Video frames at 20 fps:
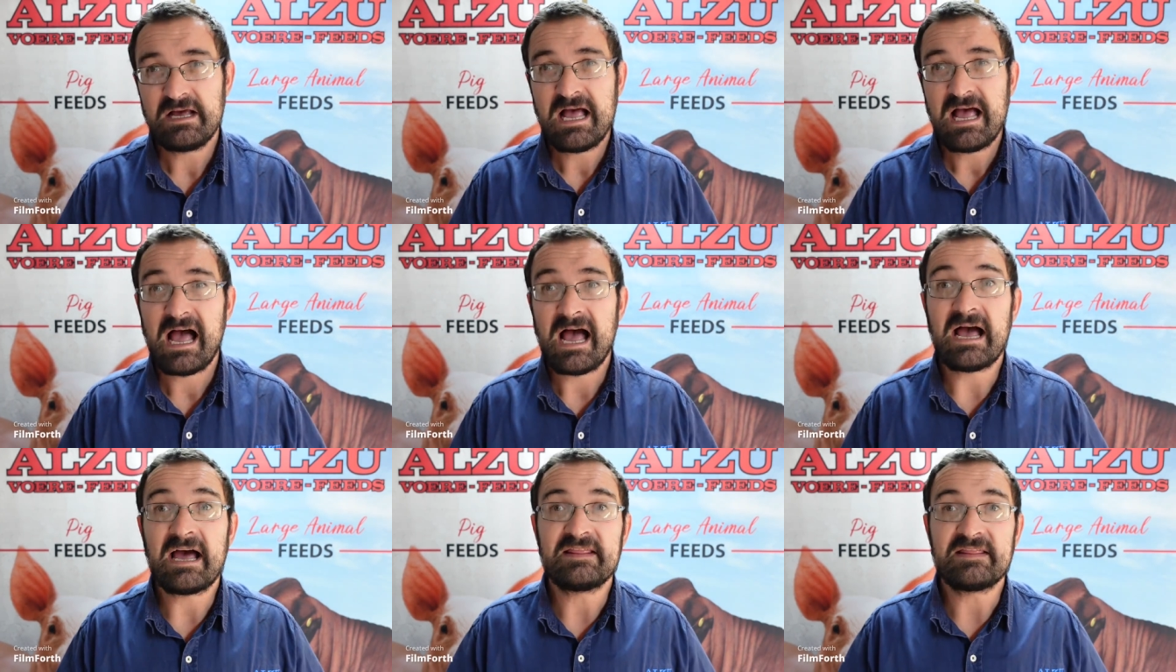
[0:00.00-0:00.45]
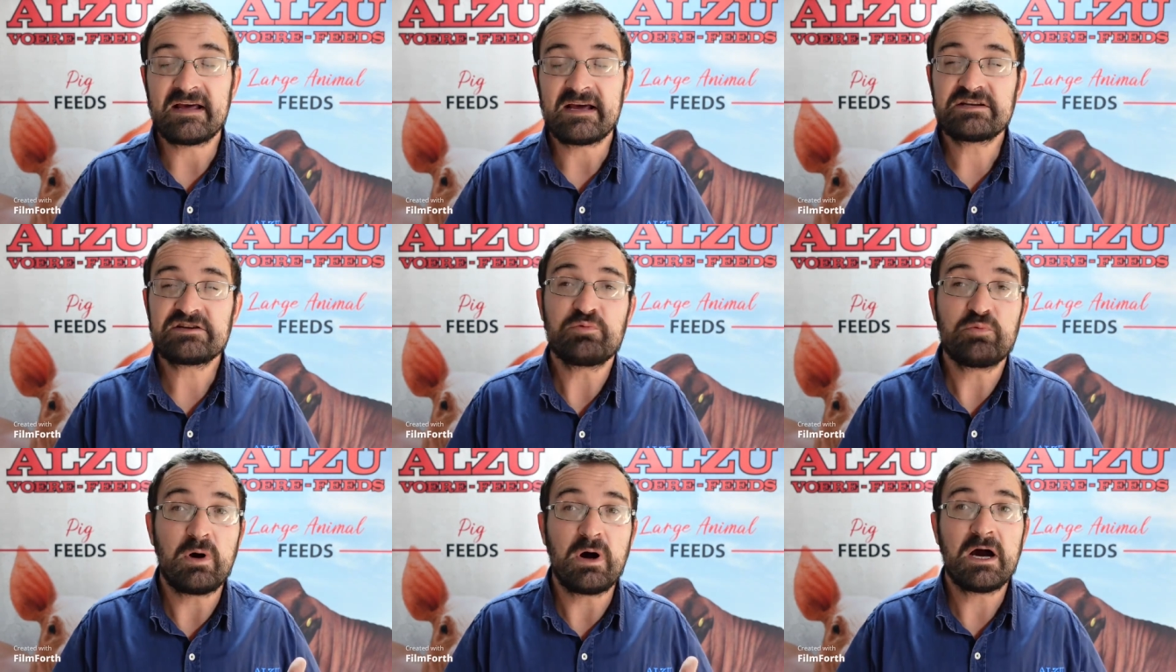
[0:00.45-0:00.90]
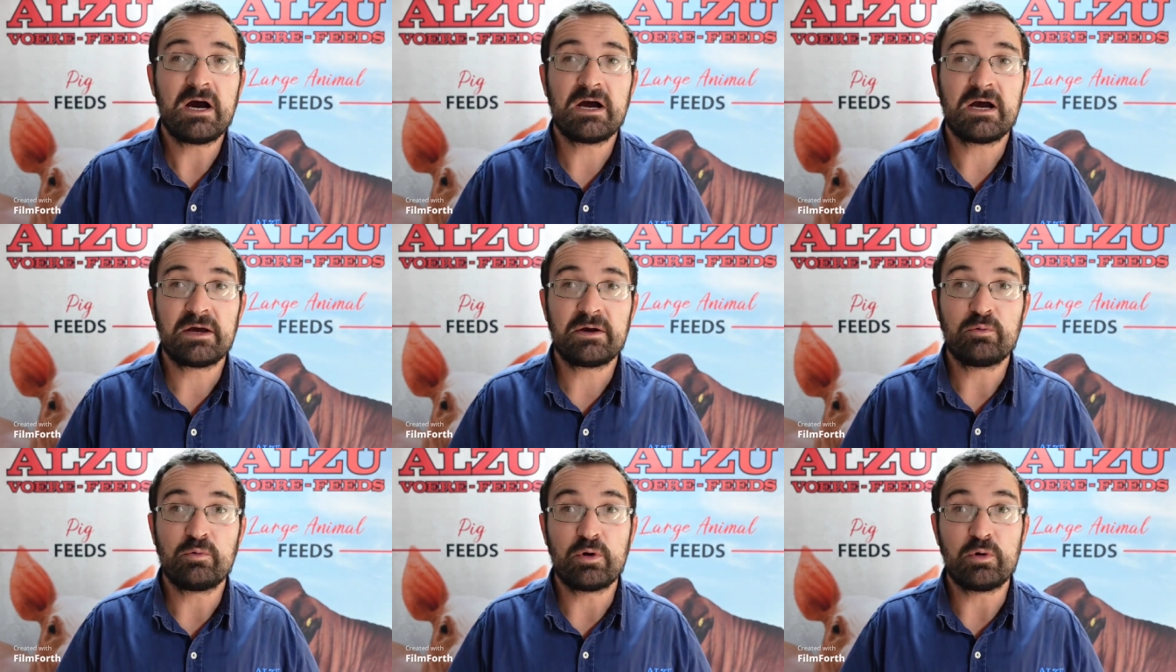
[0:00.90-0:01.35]
and that's
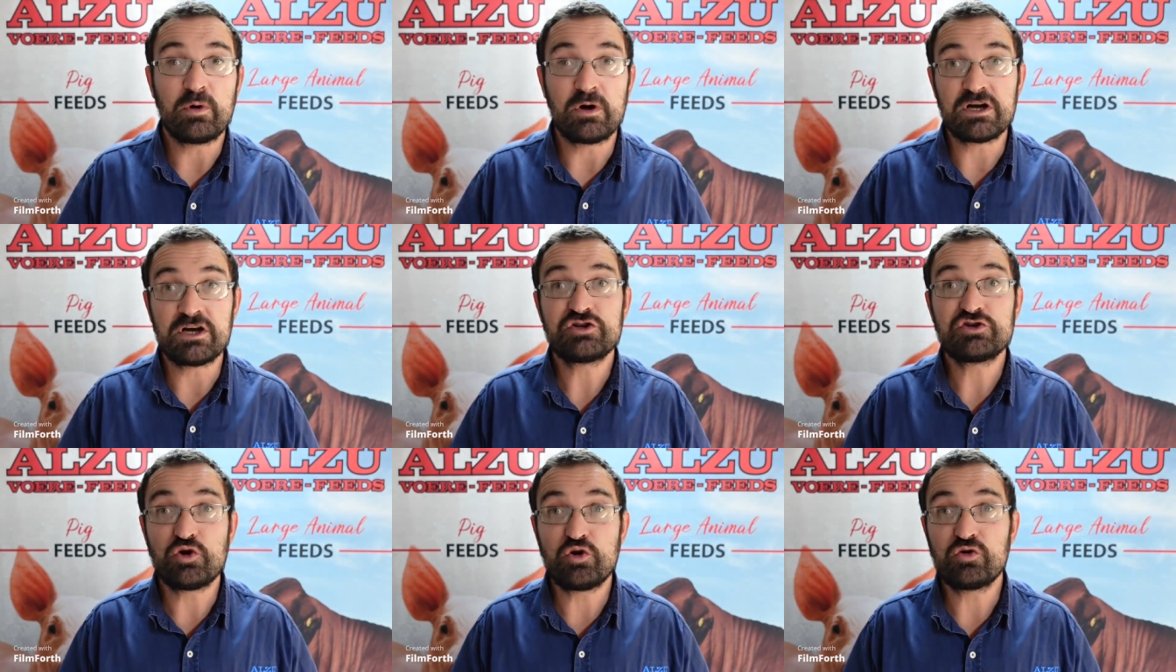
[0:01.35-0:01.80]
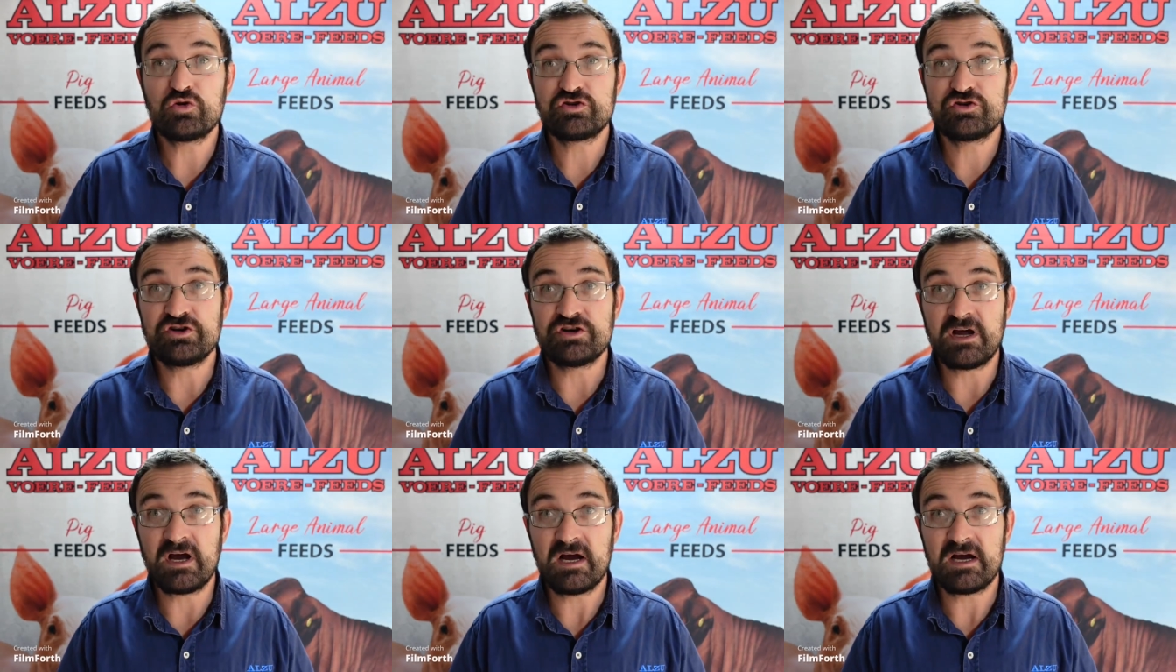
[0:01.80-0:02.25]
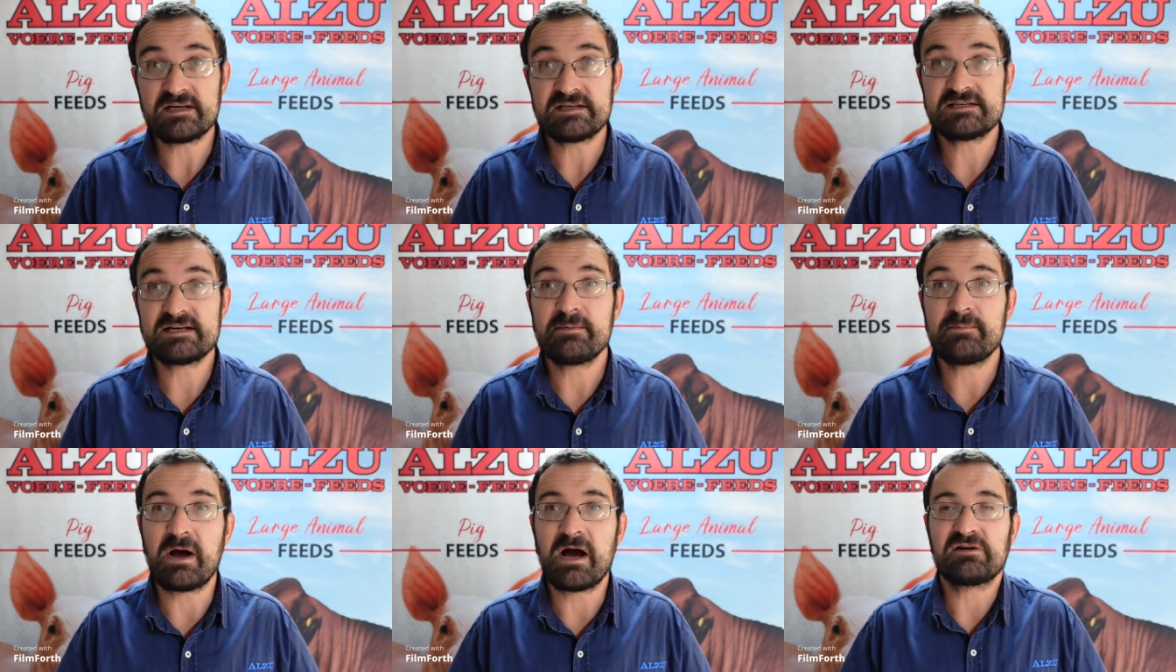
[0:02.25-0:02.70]
why we want to talk tonight
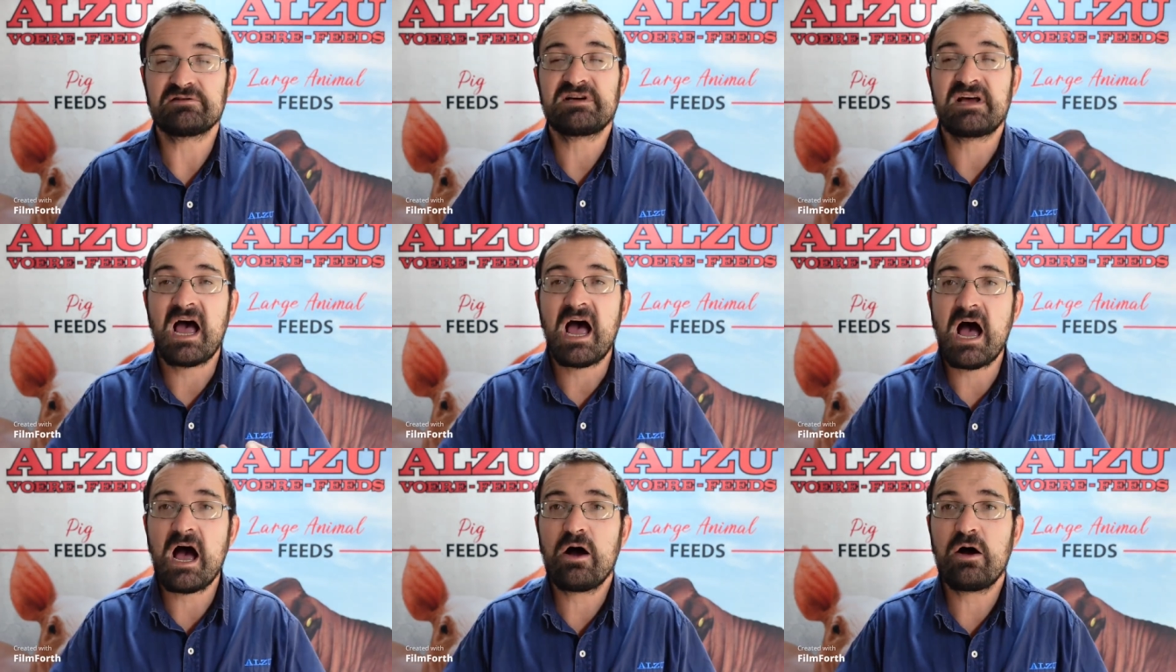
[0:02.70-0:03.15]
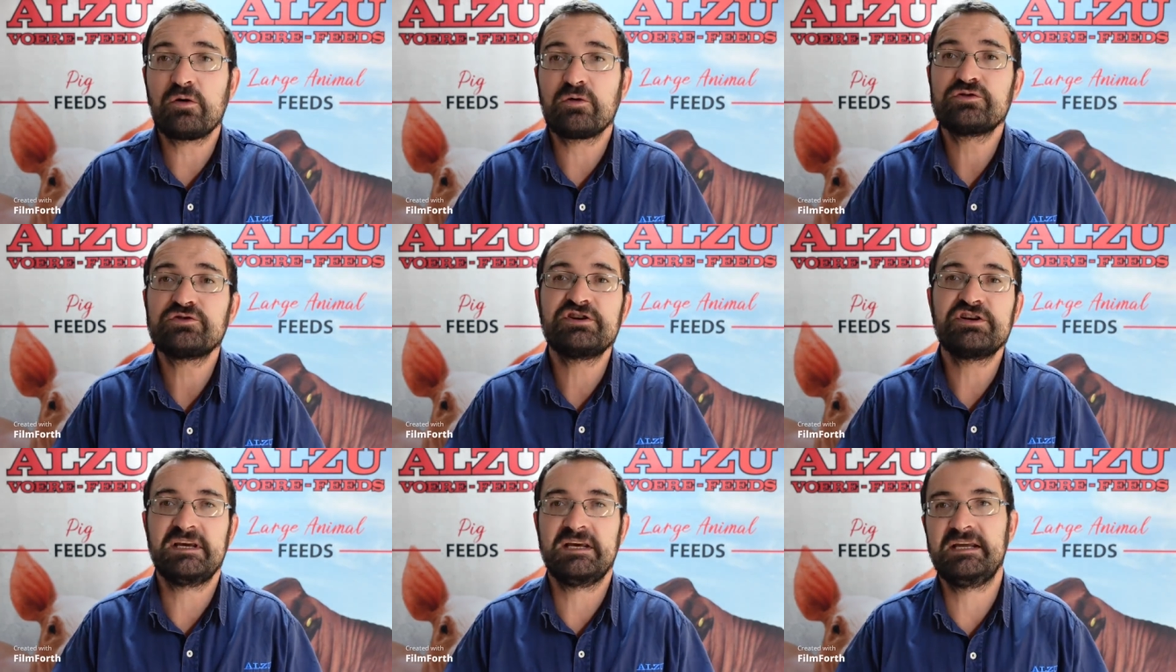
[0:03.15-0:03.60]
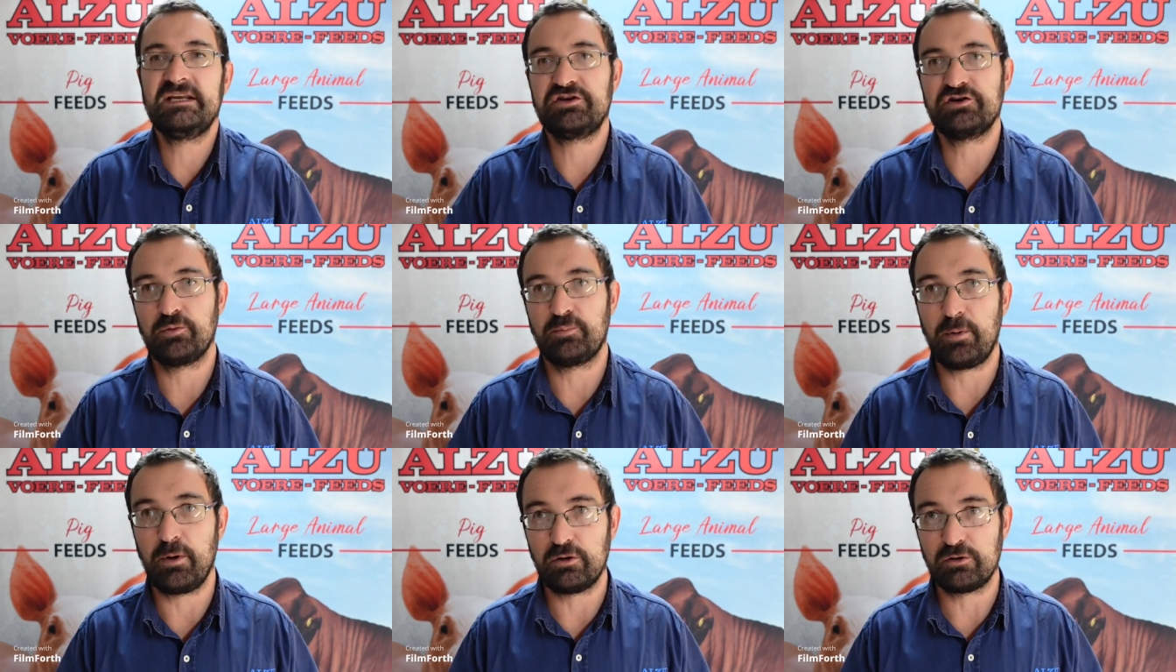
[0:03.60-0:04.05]
about how to heat
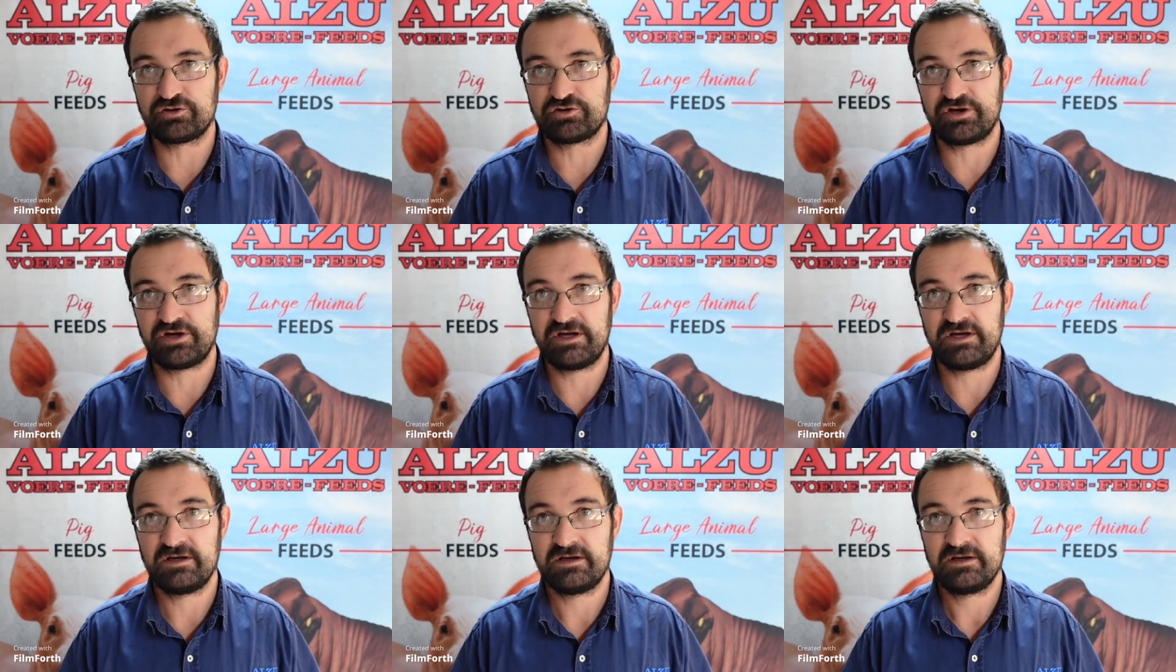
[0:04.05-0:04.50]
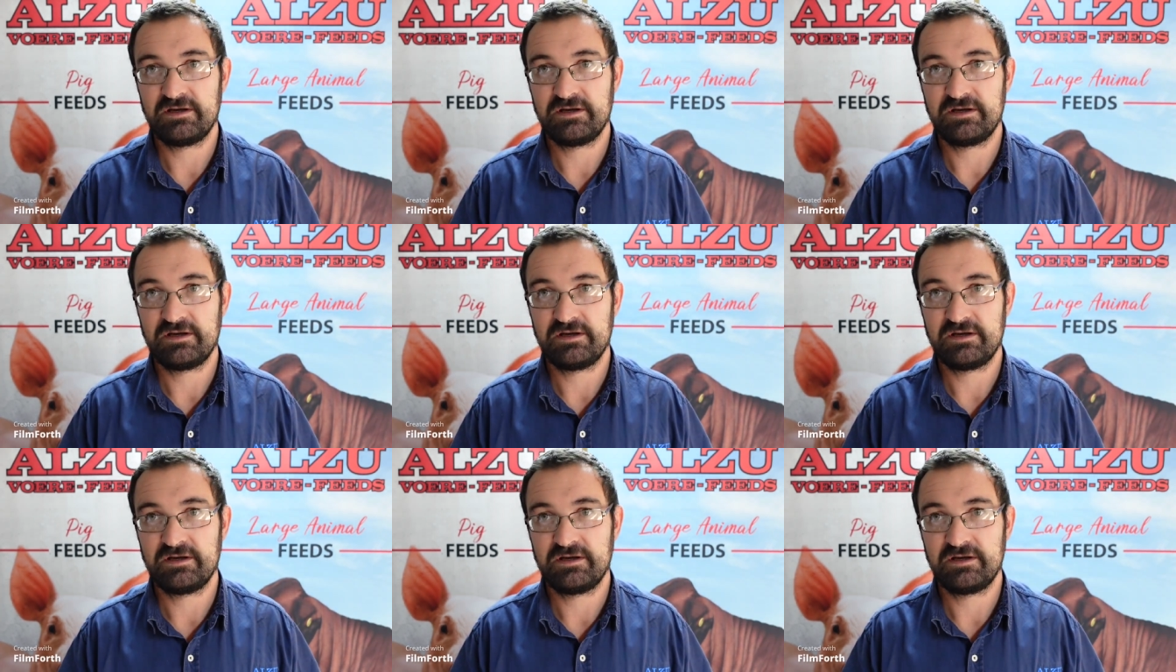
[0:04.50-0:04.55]
your poultry.